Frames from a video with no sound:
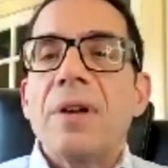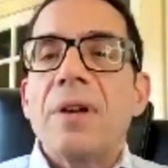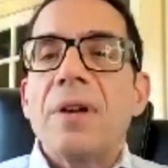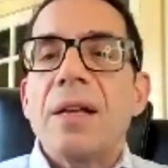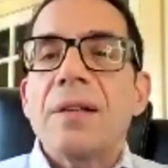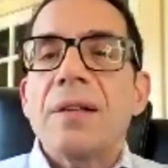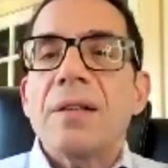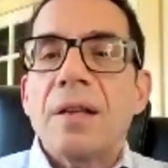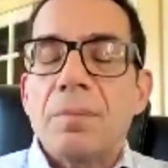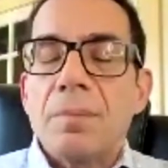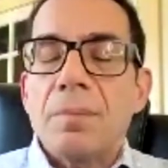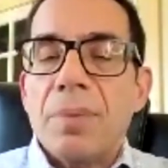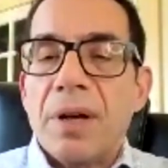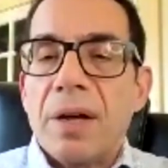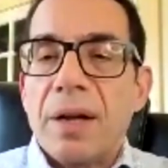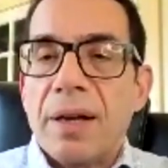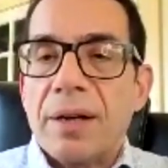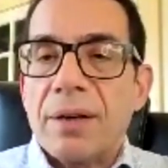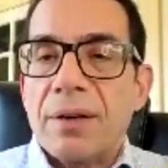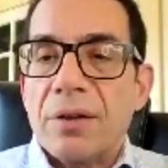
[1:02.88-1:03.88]
content
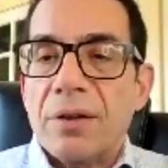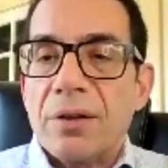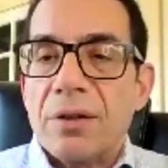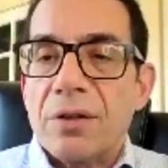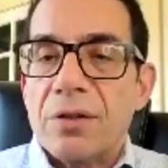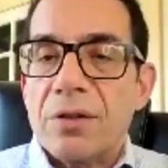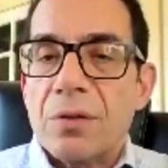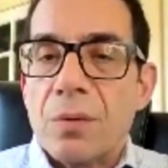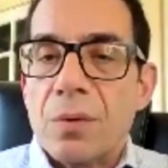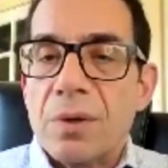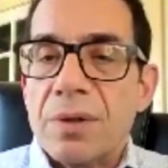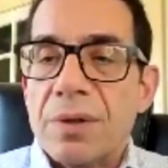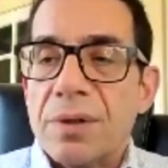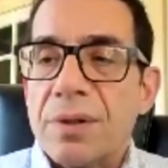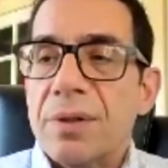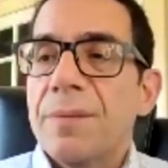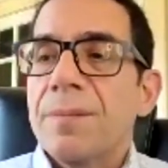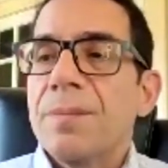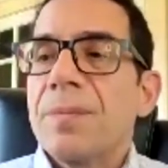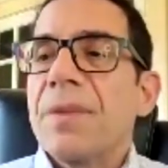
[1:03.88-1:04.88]
behind at the
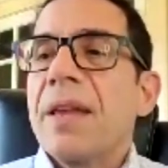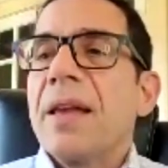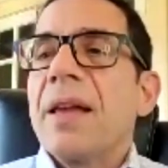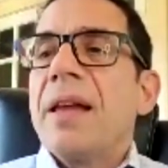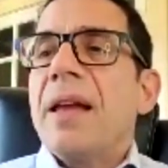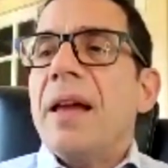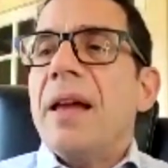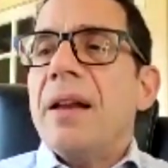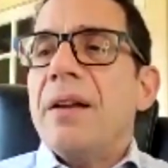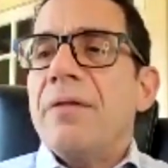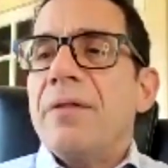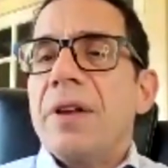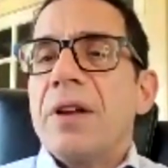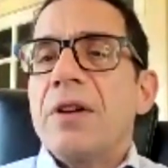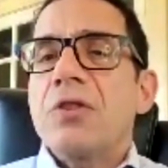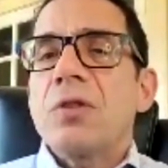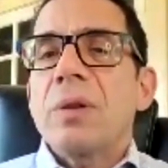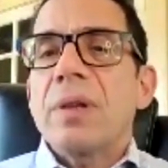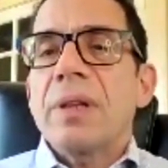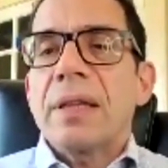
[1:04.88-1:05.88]
source and
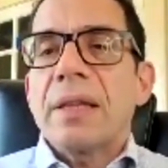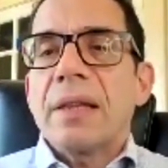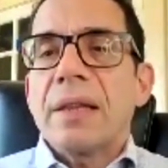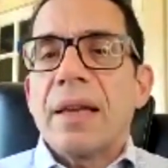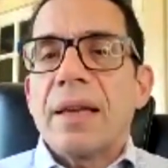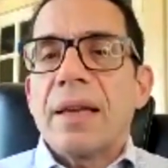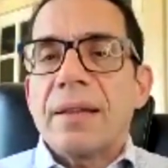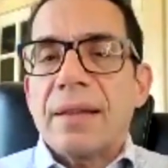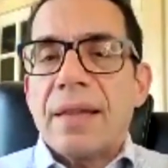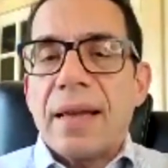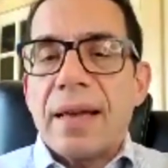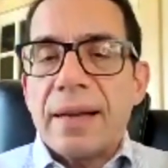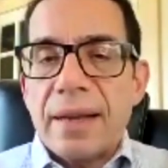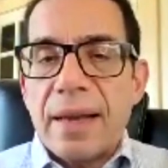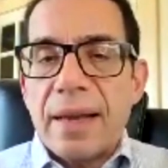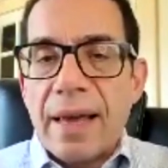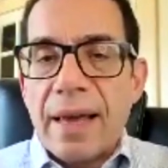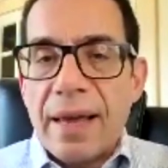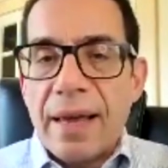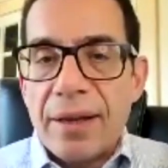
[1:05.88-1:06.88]
eventually let that
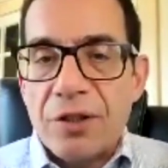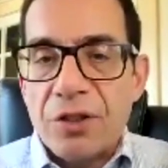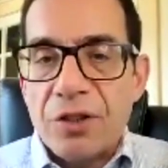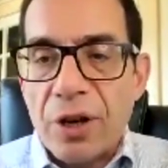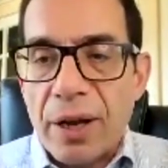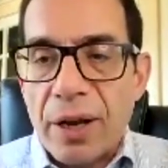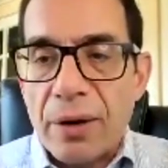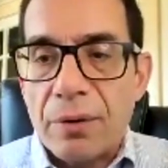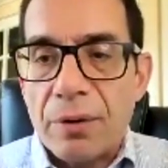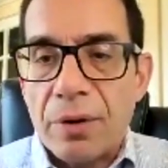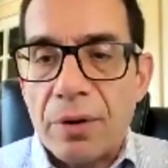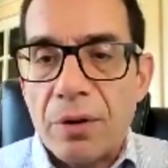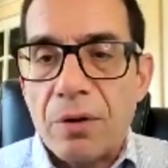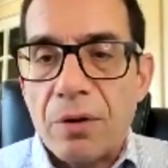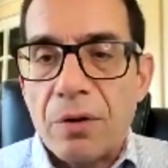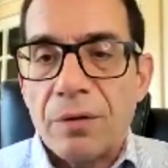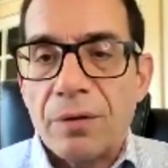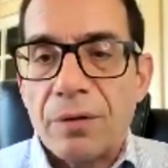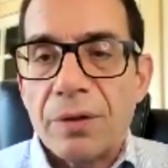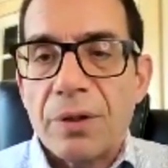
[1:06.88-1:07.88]
age out
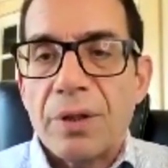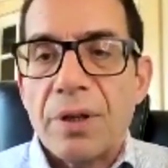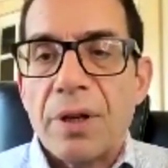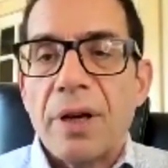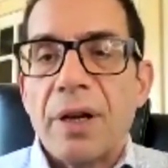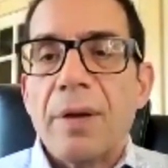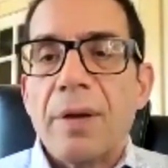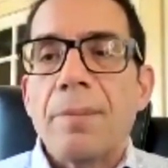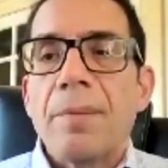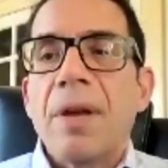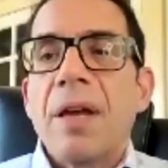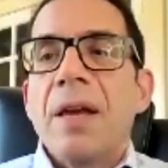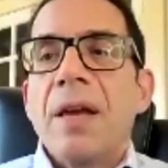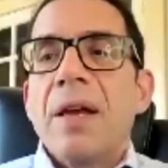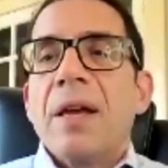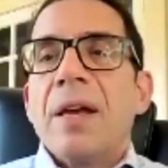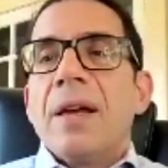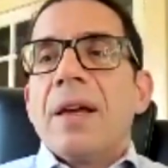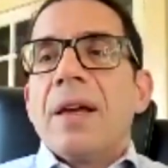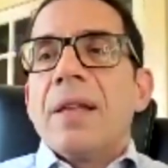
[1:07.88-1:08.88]
over time.
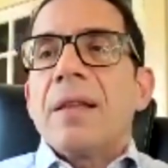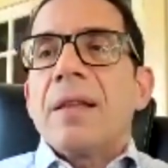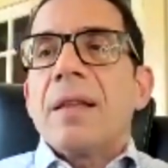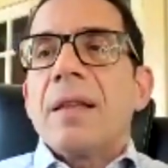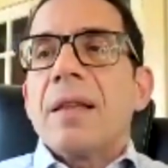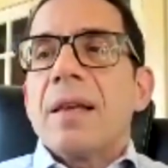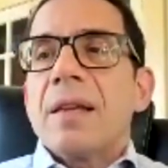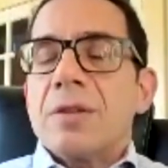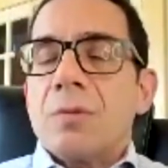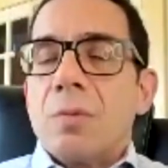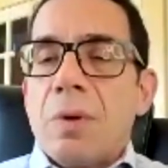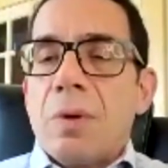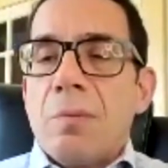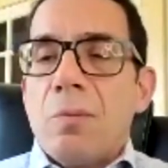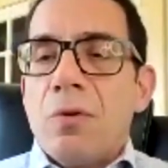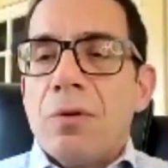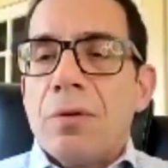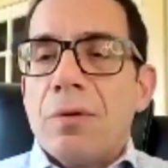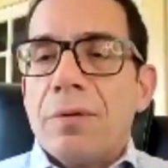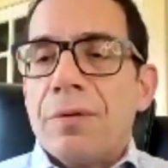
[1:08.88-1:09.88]
The less we
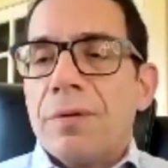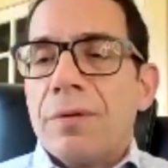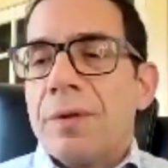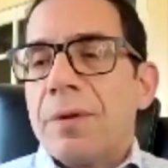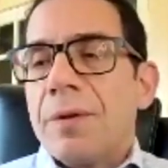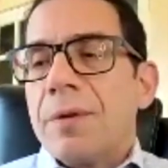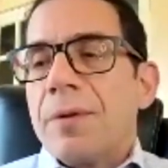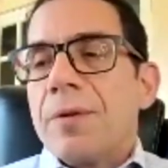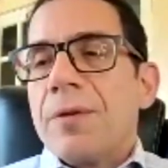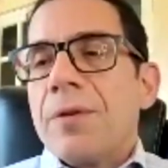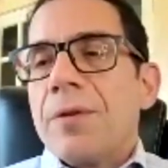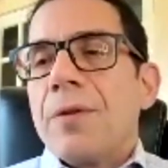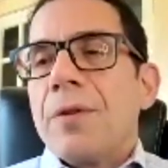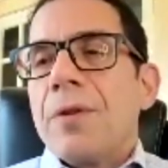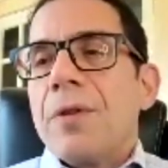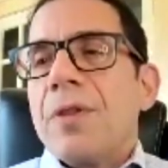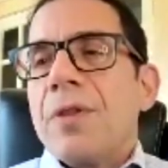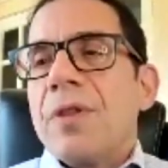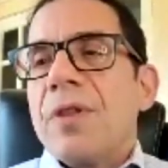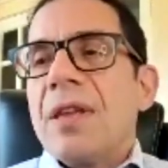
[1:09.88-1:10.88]
move,
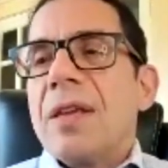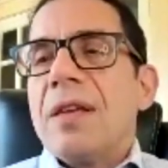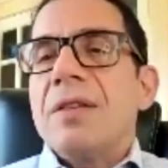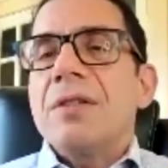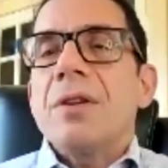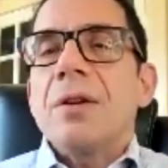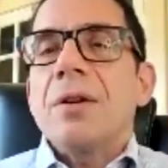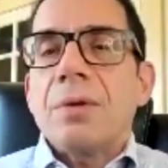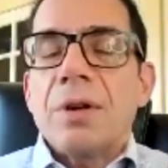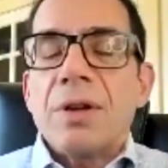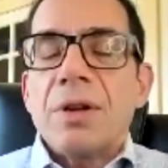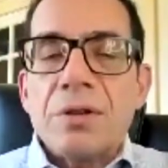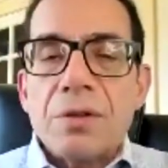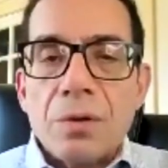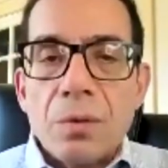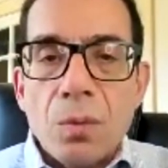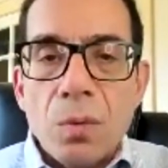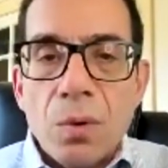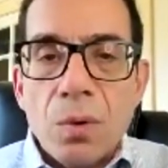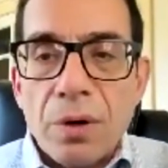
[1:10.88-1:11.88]
the easier it is
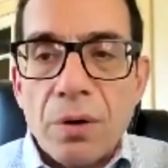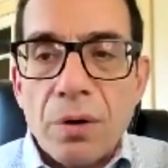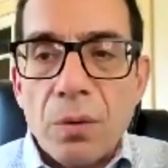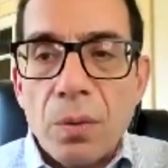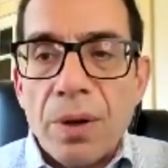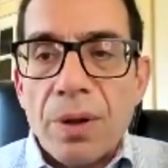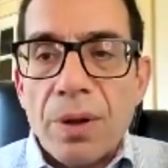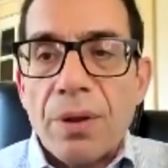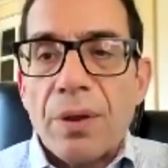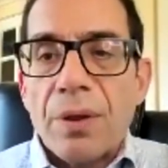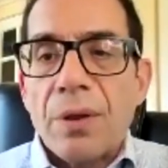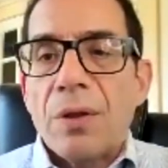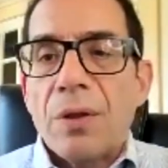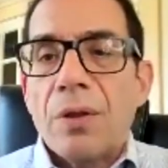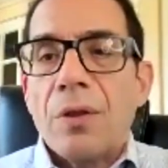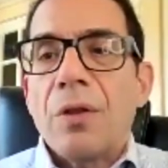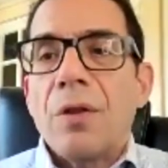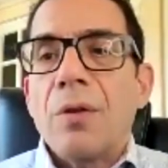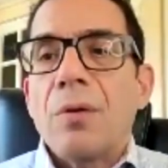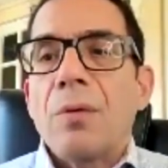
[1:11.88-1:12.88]
to work with
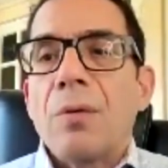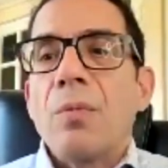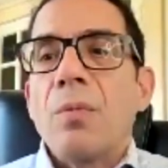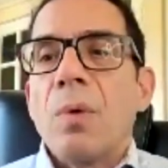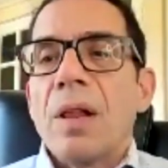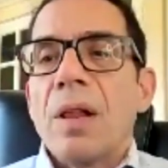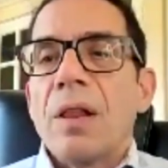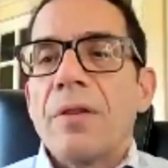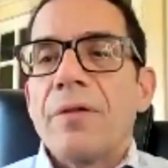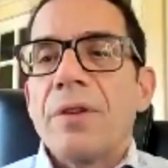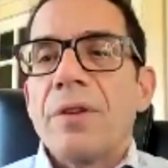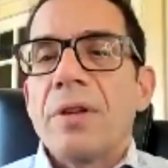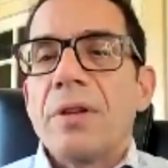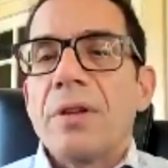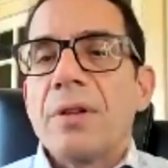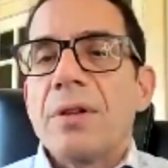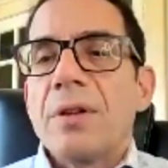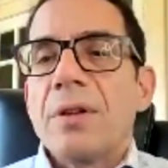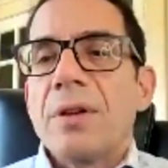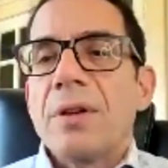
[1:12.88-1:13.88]
the
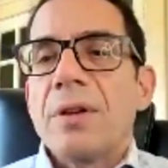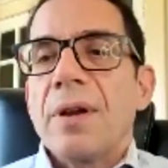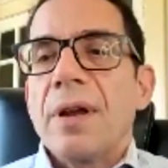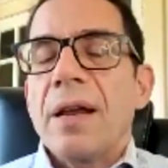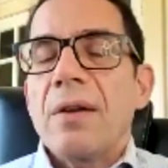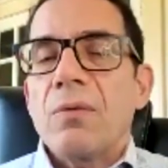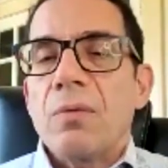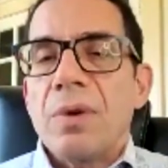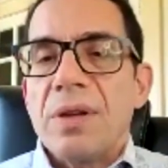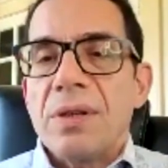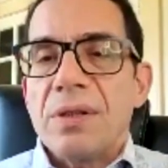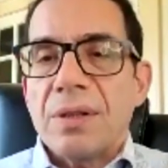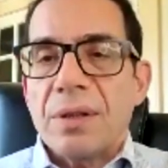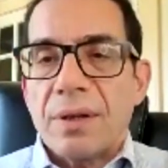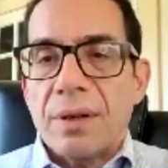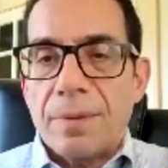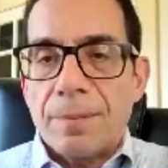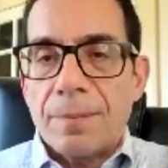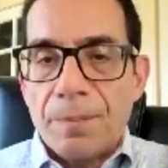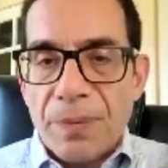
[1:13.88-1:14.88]
relevant and
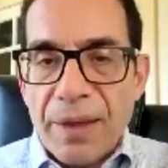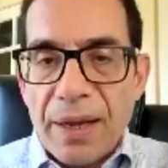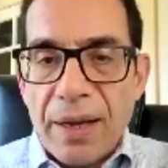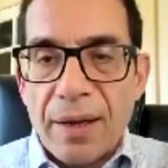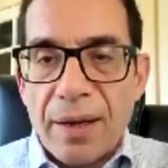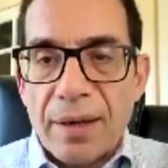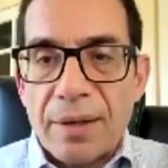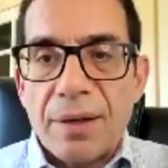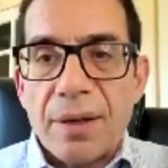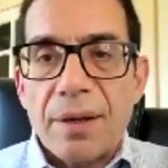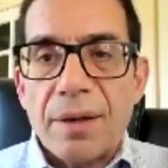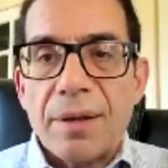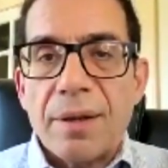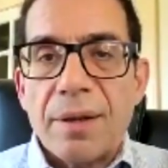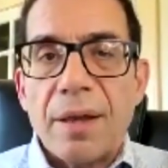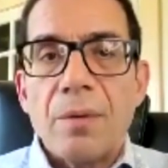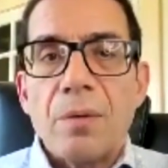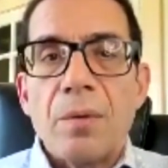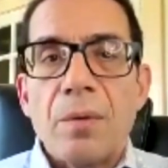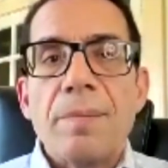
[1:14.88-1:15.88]
recent content
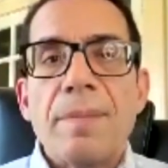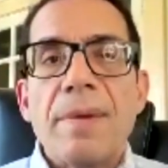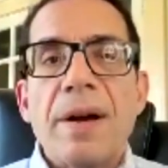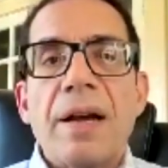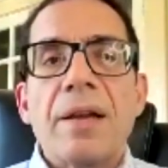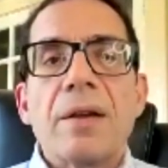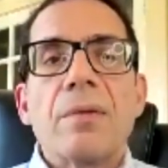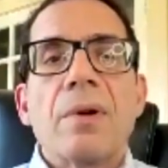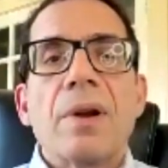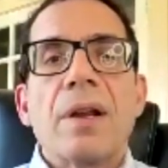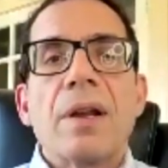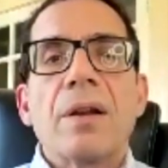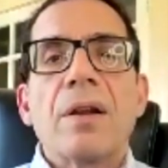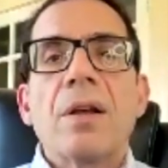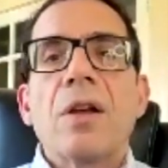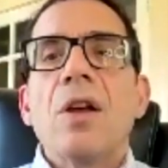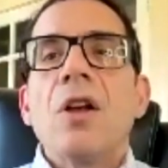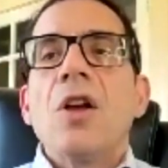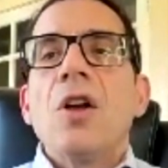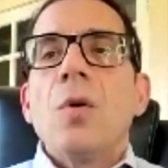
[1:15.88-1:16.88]
that we migrate.
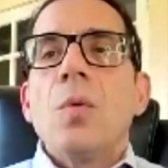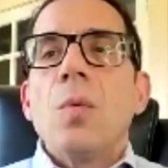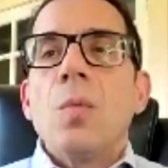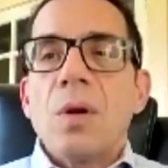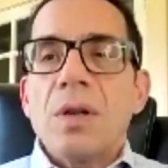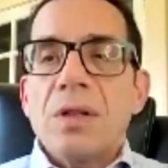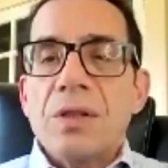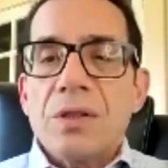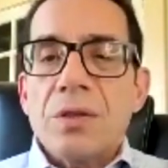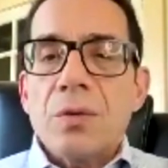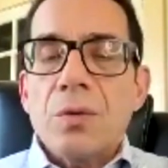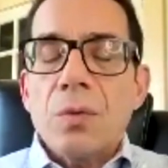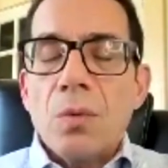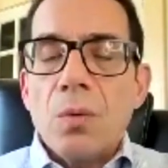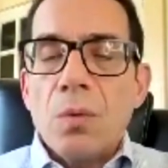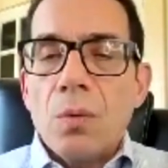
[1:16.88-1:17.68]
Once